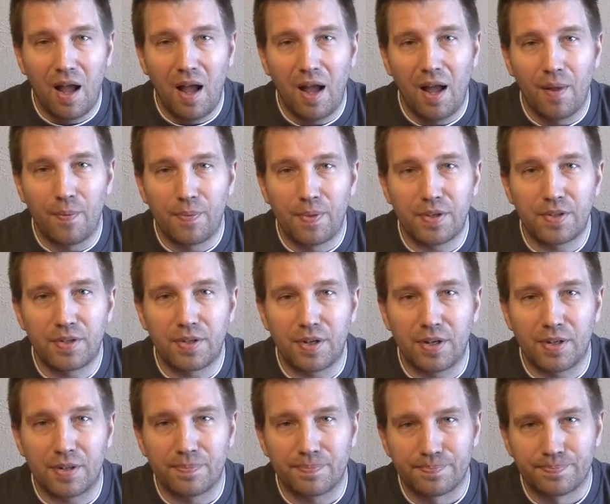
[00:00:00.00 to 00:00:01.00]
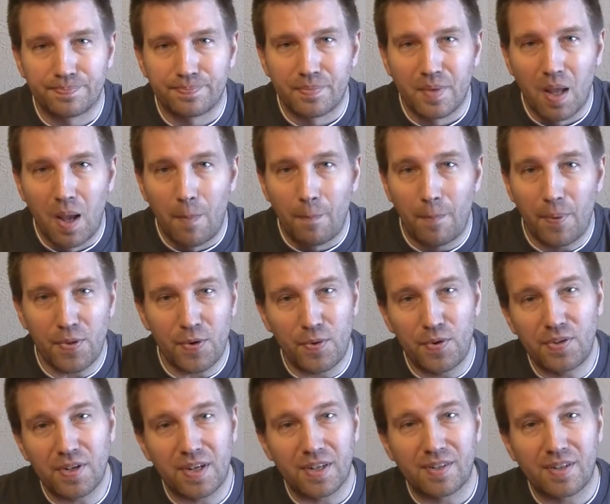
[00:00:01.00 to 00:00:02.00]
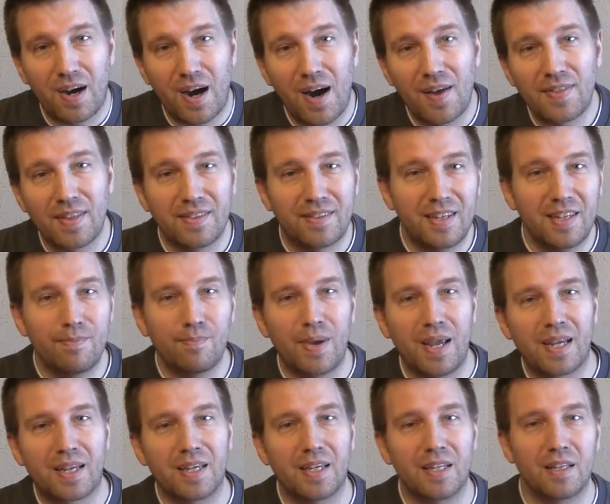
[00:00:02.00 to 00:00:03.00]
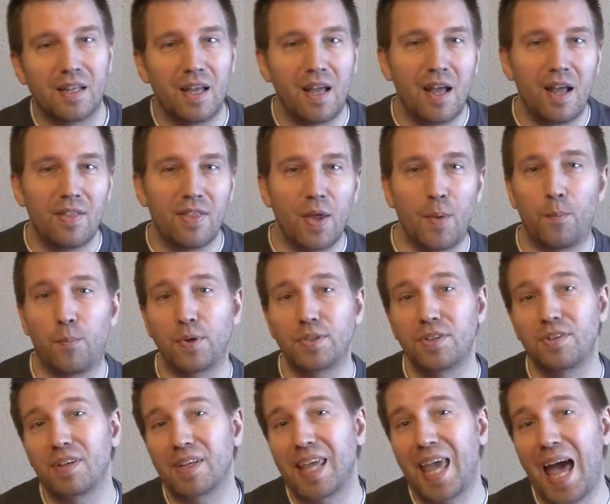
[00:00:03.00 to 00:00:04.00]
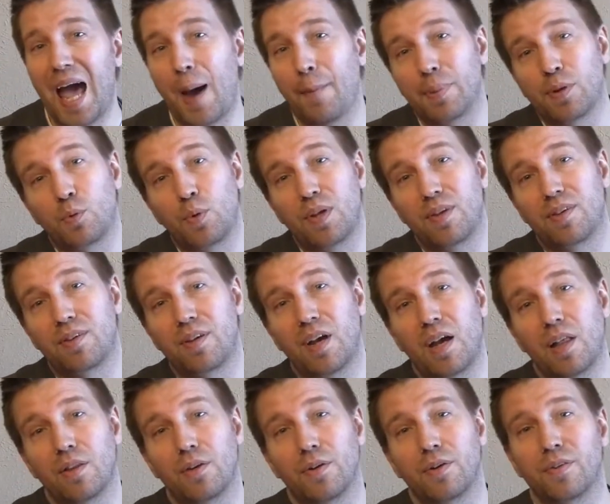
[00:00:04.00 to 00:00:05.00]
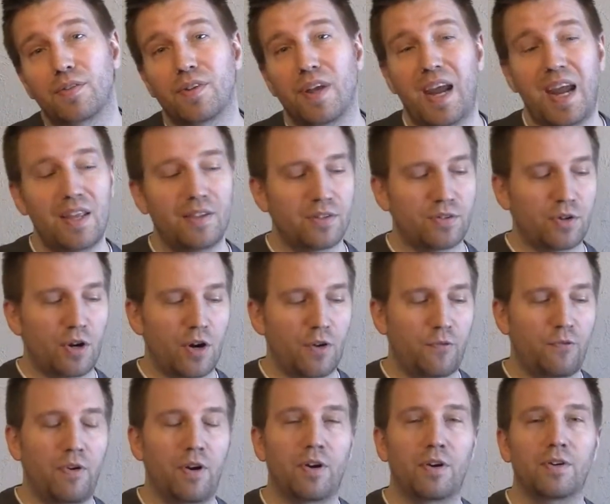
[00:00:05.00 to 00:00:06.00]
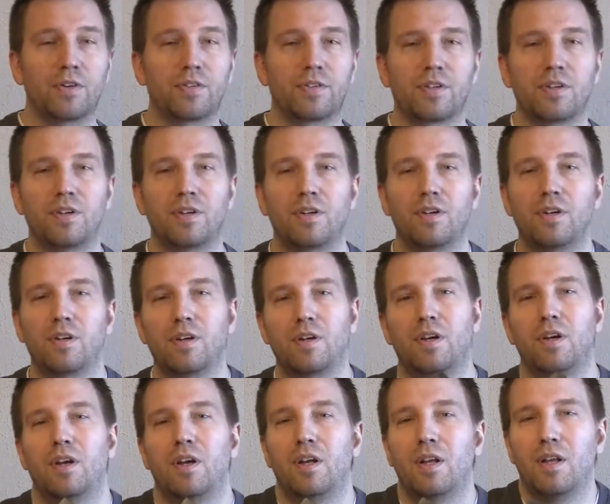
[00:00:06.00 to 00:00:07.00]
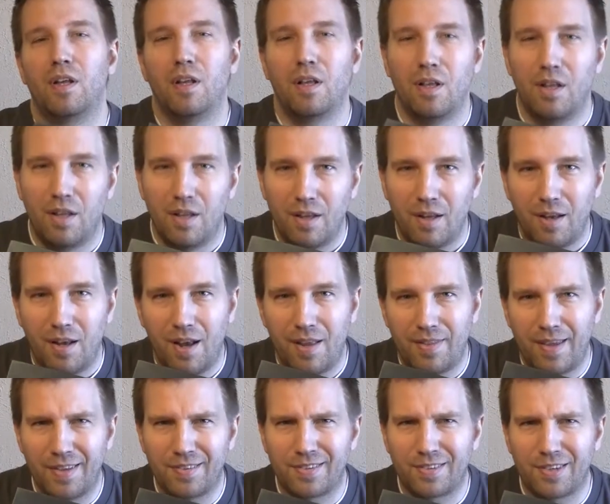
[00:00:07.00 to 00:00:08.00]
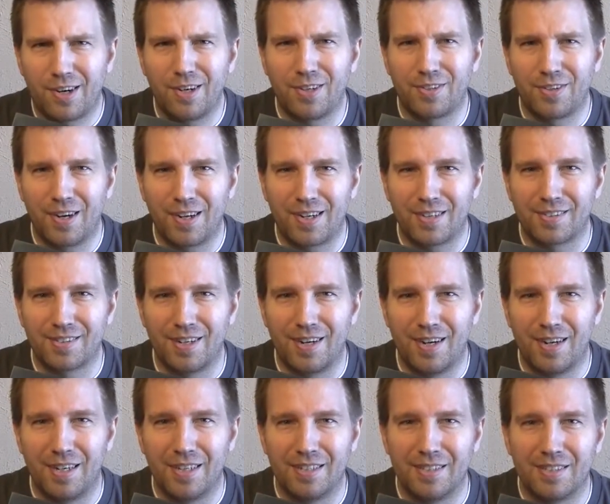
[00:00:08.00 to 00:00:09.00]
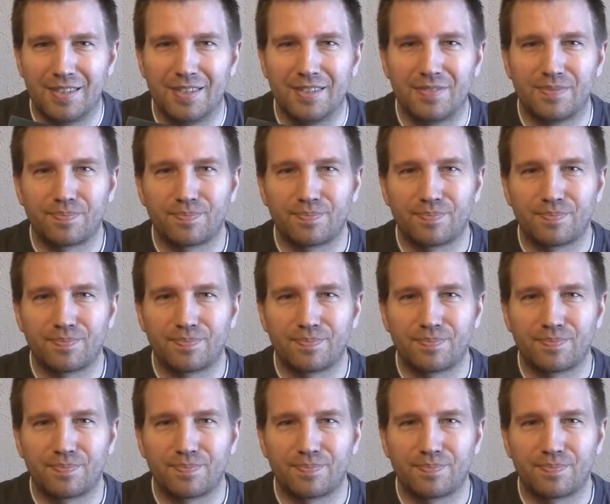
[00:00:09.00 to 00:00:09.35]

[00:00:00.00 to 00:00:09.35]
uh, this year. But there is a Catan that did make it that bridges the gap between Settlers and Starfarers, and that's Star Trek Catan.